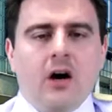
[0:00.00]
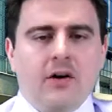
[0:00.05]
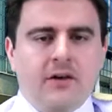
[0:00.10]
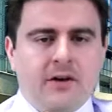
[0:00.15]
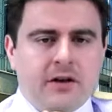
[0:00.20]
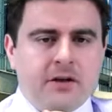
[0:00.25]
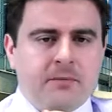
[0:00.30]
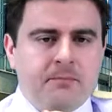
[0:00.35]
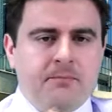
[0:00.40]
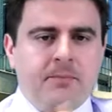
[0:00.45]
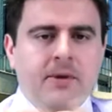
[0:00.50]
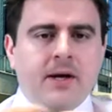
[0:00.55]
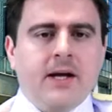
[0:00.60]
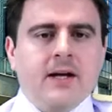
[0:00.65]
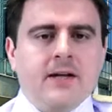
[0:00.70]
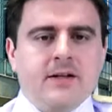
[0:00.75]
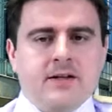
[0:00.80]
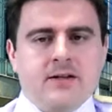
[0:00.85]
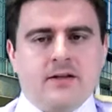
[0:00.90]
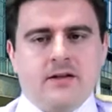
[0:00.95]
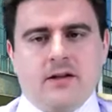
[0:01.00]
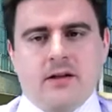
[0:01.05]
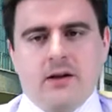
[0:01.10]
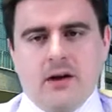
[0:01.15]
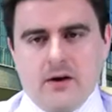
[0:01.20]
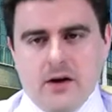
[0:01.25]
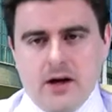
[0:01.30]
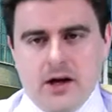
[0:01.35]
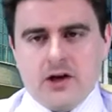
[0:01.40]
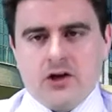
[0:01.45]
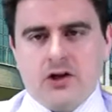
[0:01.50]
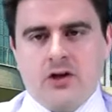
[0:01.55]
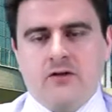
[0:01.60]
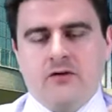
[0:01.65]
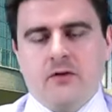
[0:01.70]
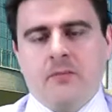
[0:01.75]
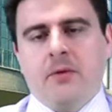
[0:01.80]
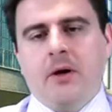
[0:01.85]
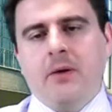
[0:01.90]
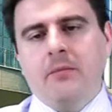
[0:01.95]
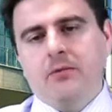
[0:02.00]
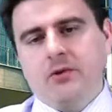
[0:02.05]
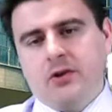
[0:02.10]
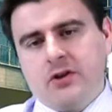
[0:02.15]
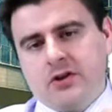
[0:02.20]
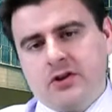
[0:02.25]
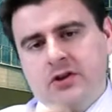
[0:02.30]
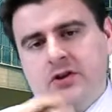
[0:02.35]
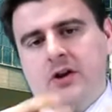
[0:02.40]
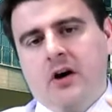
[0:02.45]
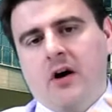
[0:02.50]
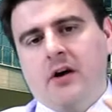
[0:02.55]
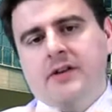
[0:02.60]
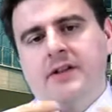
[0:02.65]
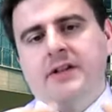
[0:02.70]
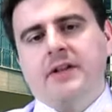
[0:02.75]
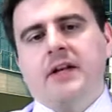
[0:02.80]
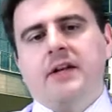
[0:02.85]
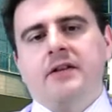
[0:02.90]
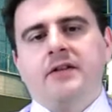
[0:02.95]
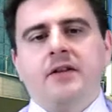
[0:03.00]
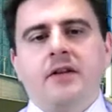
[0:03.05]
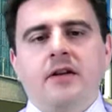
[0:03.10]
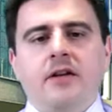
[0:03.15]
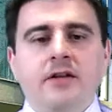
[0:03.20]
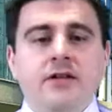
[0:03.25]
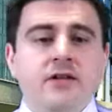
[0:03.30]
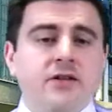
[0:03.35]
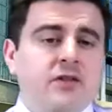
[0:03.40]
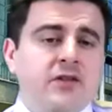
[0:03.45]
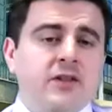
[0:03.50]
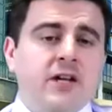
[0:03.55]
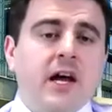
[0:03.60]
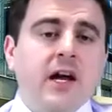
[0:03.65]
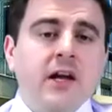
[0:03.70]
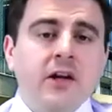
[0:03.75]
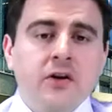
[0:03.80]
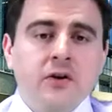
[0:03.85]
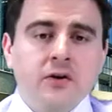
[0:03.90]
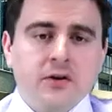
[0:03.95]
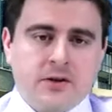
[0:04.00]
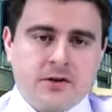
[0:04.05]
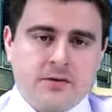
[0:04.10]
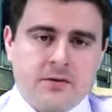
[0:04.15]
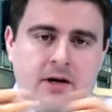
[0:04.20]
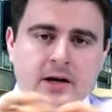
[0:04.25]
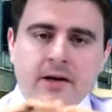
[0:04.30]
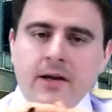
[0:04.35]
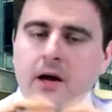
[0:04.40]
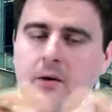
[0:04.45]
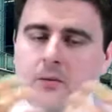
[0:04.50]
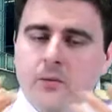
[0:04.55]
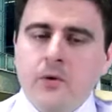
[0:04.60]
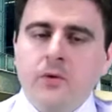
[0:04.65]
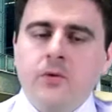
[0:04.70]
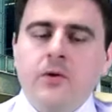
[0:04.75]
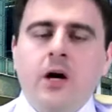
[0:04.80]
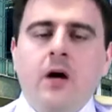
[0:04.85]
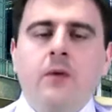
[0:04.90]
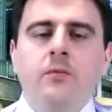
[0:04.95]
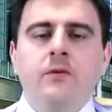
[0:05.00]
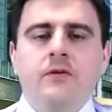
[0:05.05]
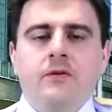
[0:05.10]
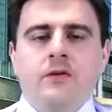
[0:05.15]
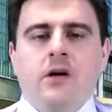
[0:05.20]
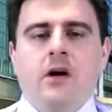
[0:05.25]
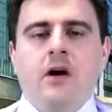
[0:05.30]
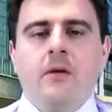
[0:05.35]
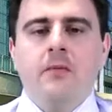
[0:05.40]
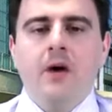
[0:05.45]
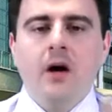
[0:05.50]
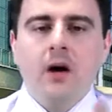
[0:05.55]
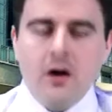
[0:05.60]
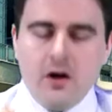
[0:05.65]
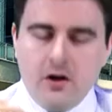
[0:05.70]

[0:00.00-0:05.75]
I think the biggest you know, issue for people just starting their studies is just getting used to it, and that will come with time.